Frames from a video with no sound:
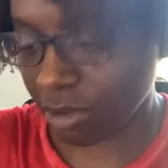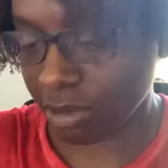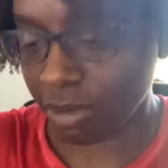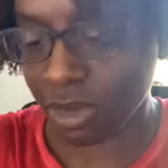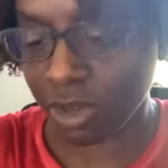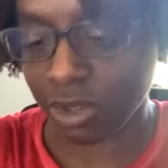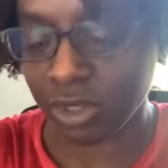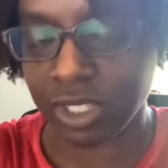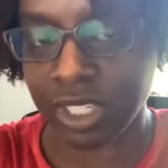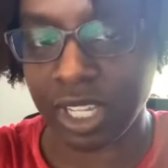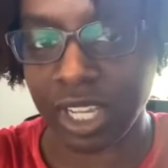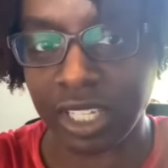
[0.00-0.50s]

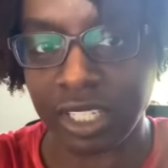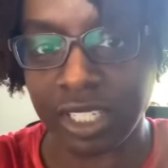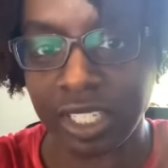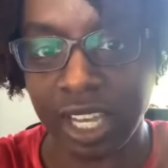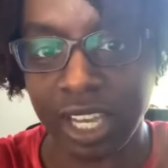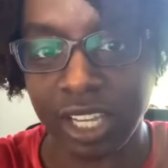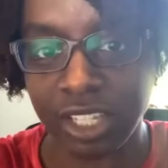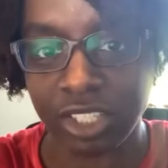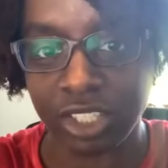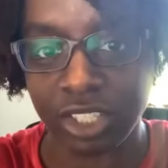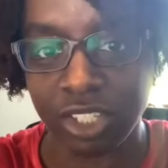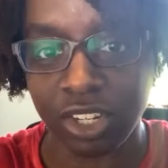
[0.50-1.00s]

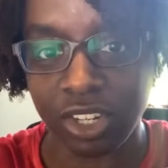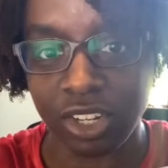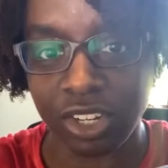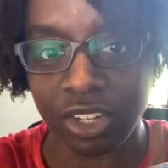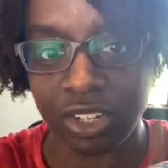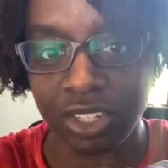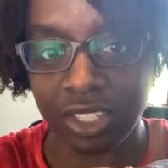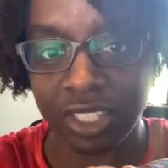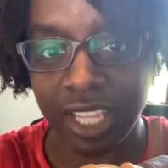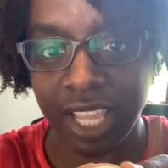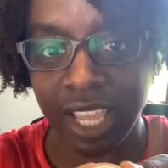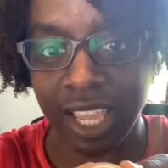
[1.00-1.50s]
multitasker
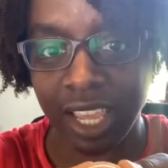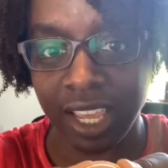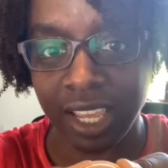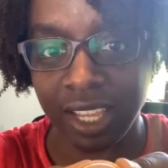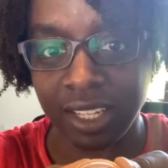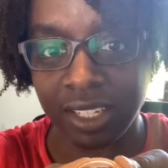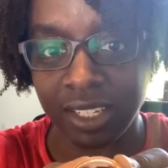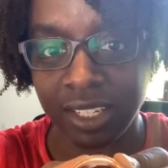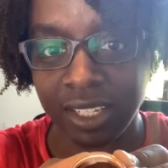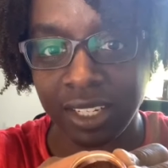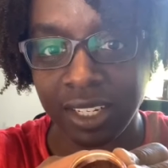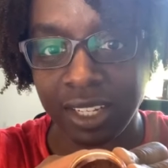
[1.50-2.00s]

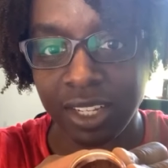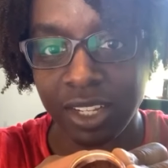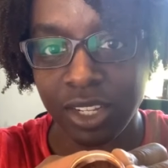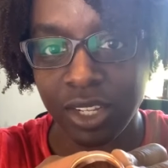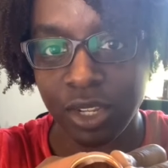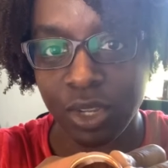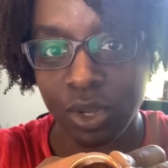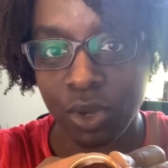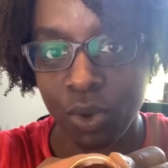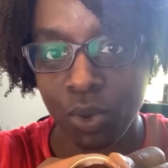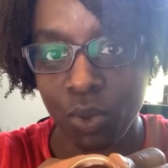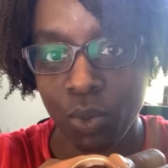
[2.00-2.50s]
tan,
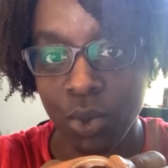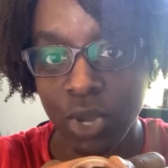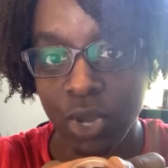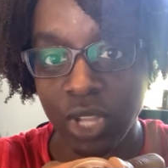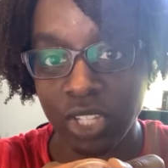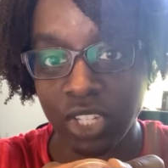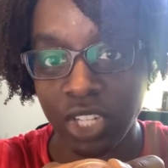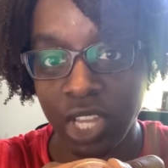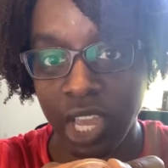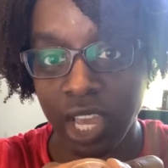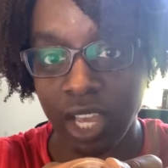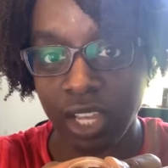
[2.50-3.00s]

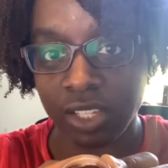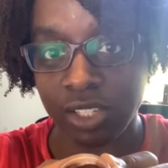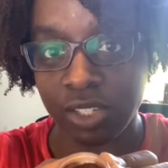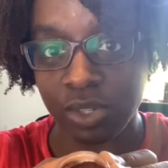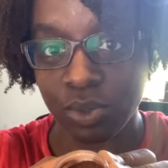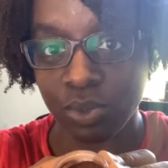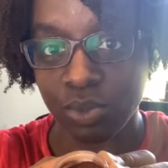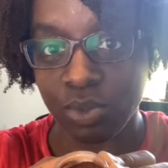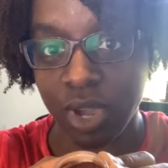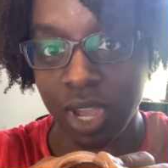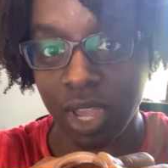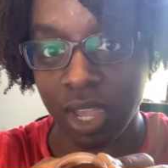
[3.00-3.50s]
which has
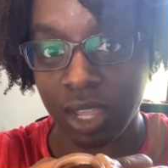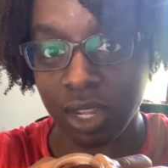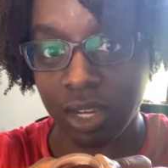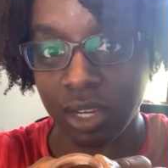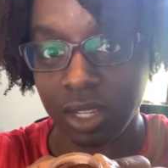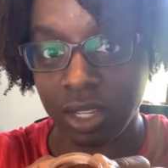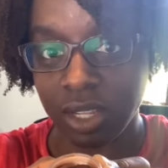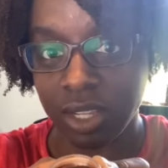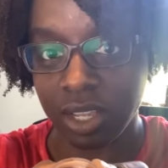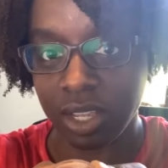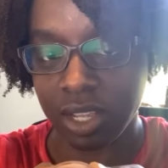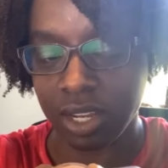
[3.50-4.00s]
red
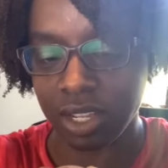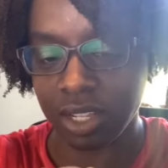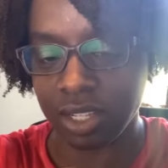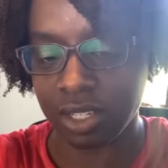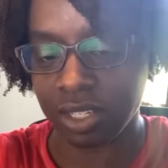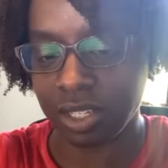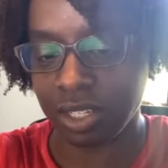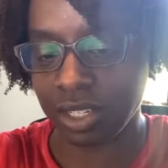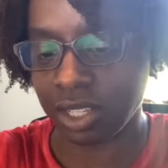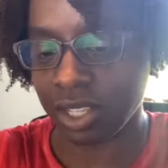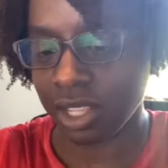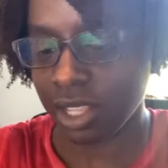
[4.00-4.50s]
in
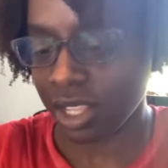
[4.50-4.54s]
it.